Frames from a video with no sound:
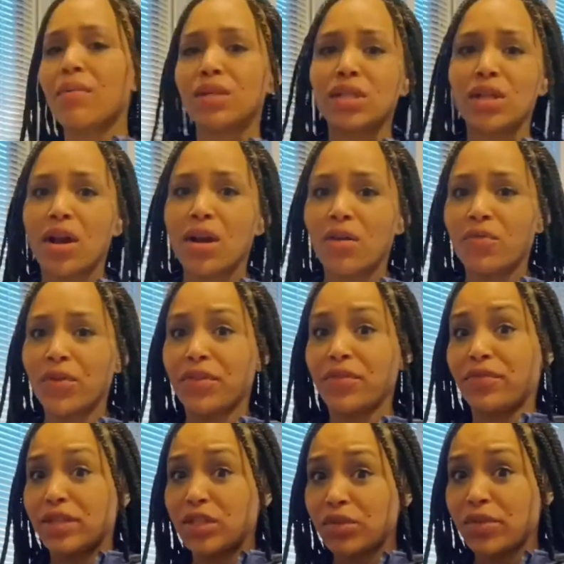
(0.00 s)
start out with the
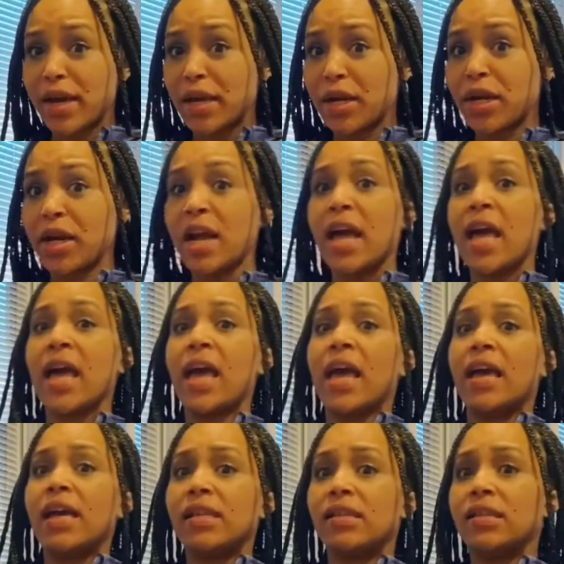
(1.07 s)
refrigerator
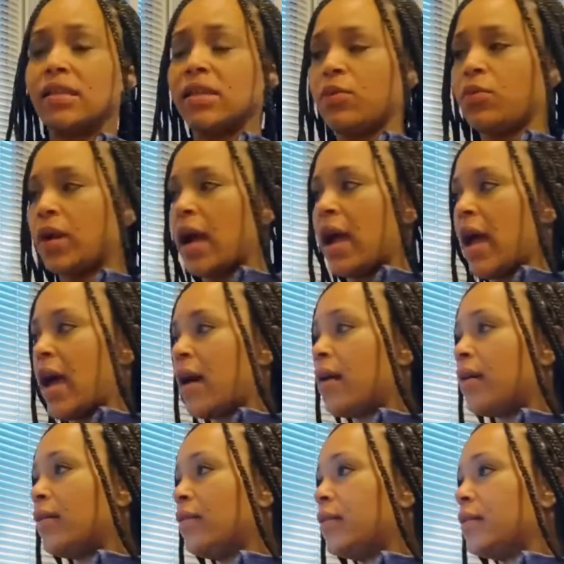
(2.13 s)
and see what I have.